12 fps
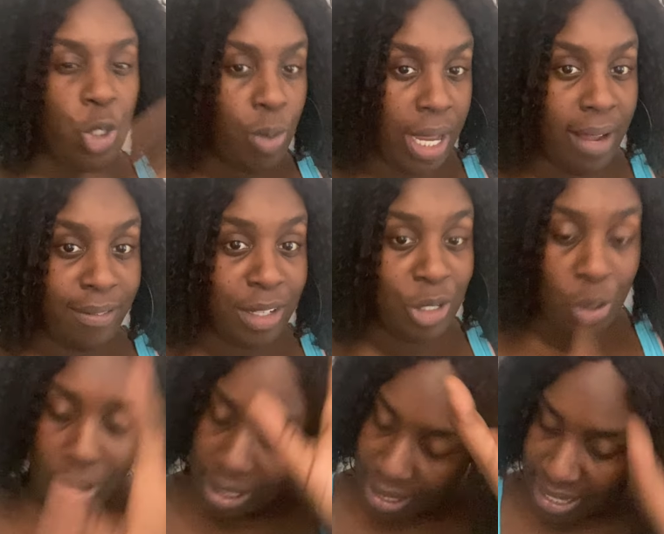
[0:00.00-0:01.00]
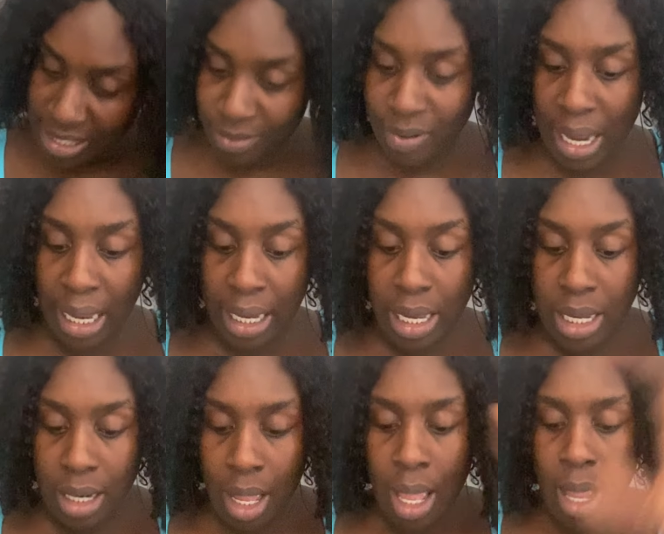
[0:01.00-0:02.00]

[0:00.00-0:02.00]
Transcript: you have to do, and that's fine.